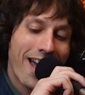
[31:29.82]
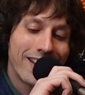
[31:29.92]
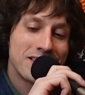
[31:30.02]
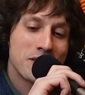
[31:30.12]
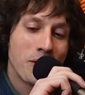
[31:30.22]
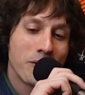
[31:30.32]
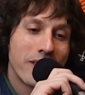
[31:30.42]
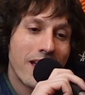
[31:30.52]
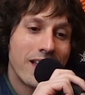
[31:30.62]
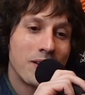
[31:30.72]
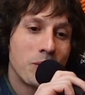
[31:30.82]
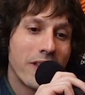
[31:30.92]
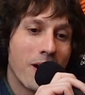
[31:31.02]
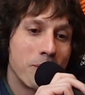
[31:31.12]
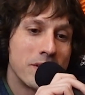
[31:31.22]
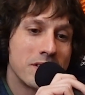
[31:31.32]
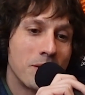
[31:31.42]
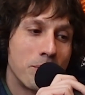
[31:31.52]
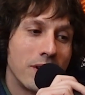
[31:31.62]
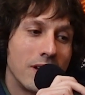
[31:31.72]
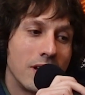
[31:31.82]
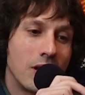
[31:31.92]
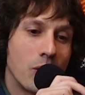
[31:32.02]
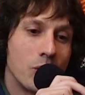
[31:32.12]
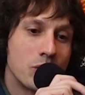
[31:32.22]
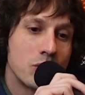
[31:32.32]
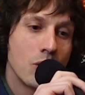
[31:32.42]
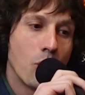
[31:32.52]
And so then, without missing a beat, he goes,